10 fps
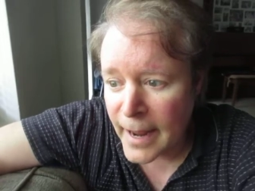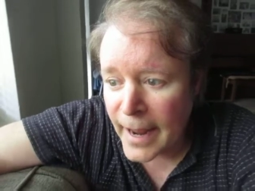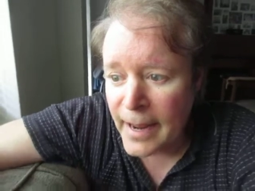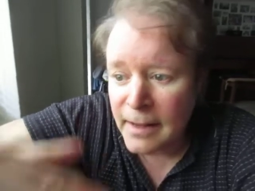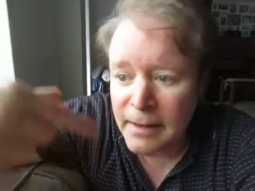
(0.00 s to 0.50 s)

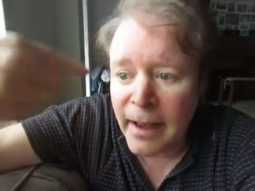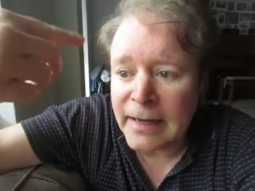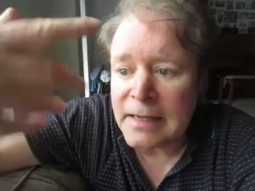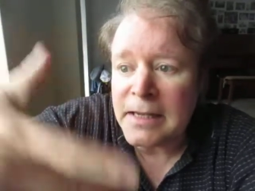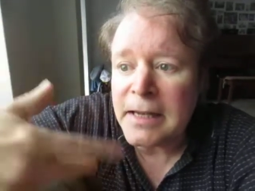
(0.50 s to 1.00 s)
and the
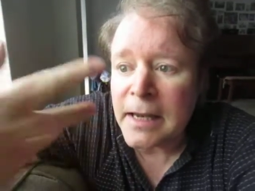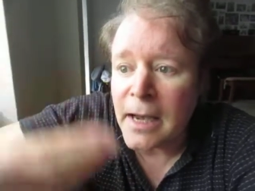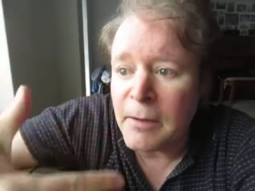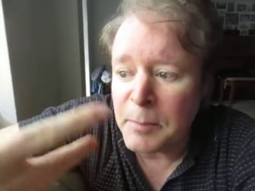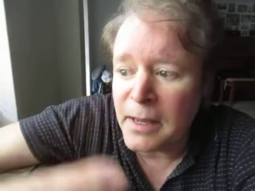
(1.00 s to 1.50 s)
idea
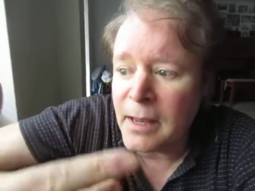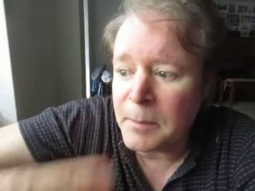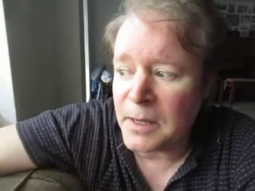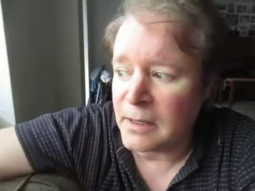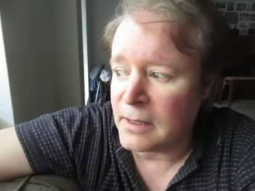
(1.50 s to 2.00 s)
of
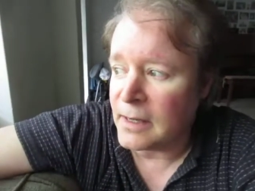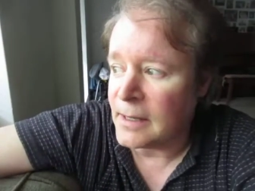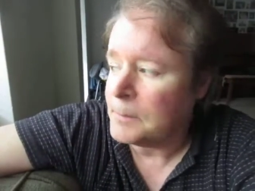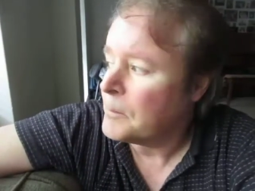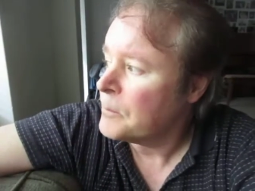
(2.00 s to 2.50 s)
becoming
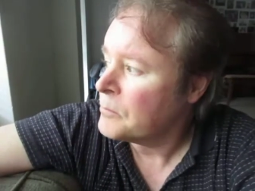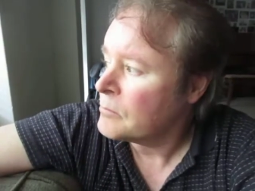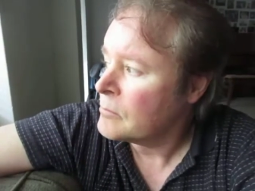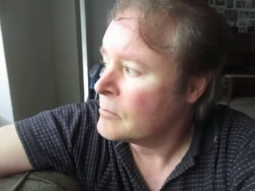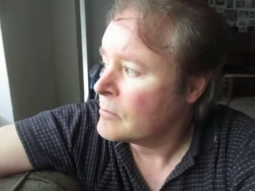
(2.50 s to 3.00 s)
uh,
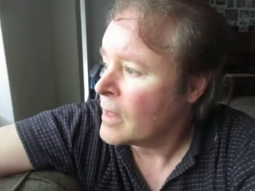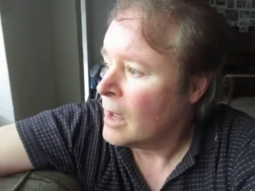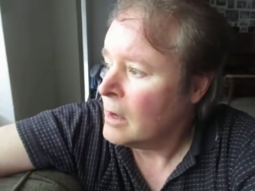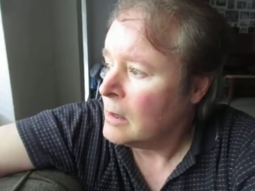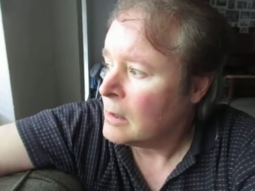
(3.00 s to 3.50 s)

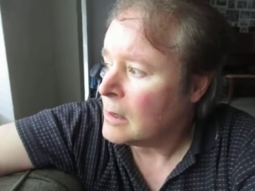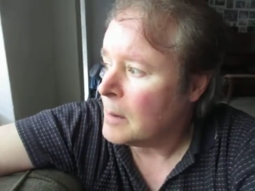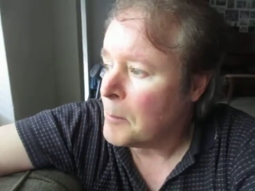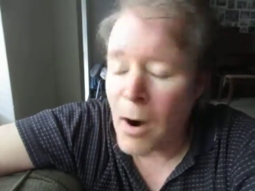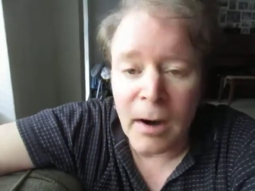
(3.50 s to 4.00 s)

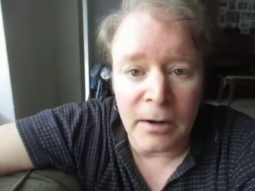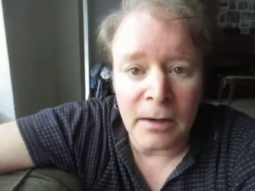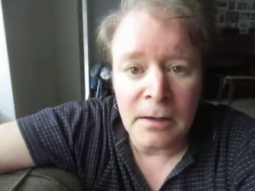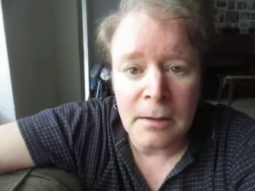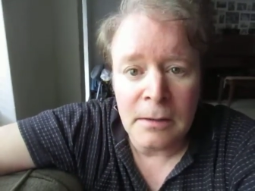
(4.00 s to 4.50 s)
a
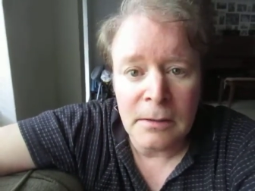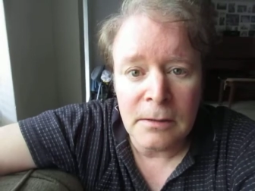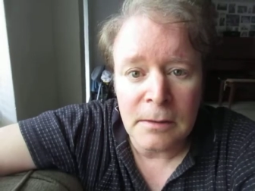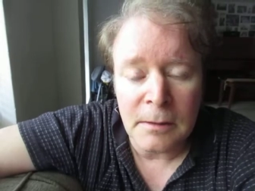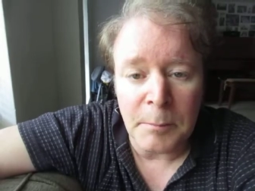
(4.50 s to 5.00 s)
martyr
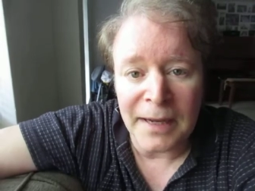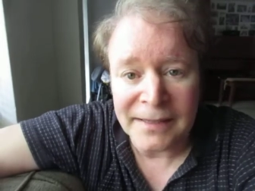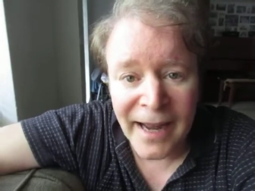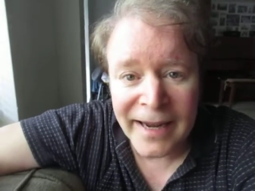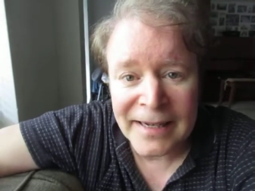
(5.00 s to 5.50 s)
by
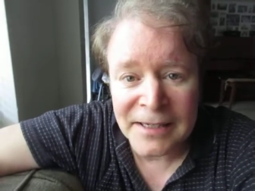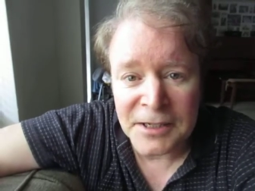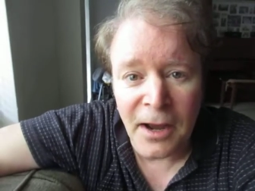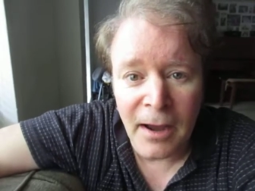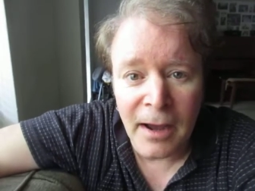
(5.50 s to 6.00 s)
dying in
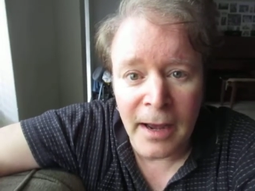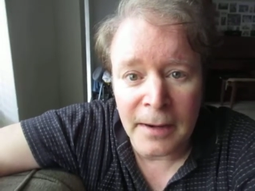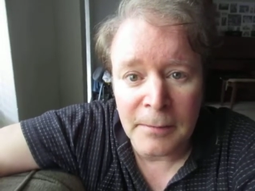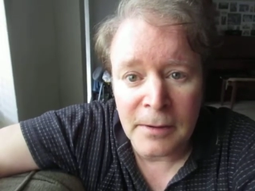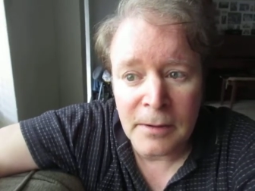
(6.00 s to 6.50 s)

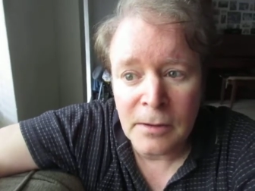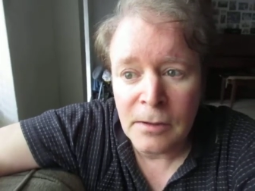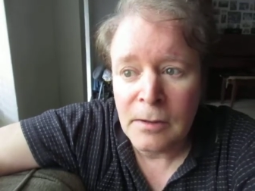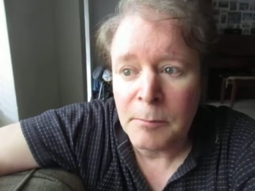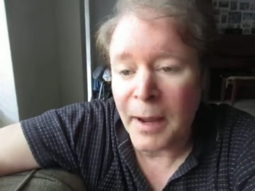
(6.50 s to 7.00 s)
jihad,
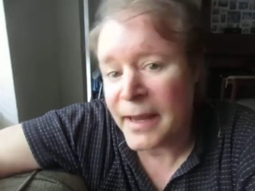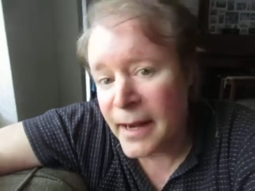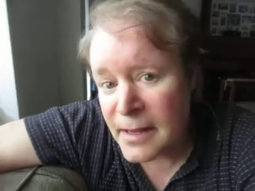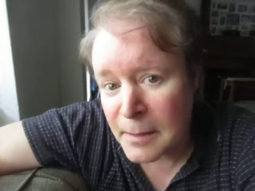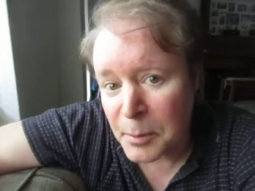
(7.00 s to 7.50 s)
by
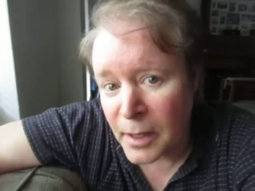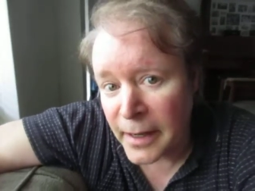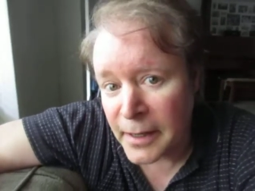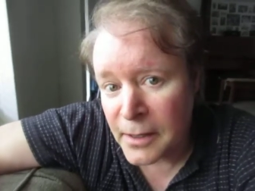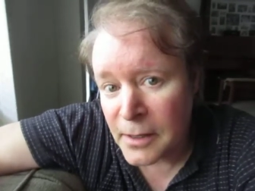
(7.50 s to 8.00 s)
getting the
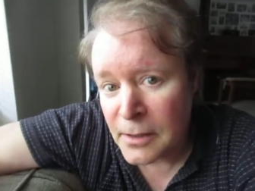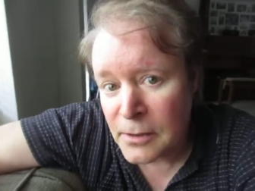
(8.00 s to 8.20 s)
plague,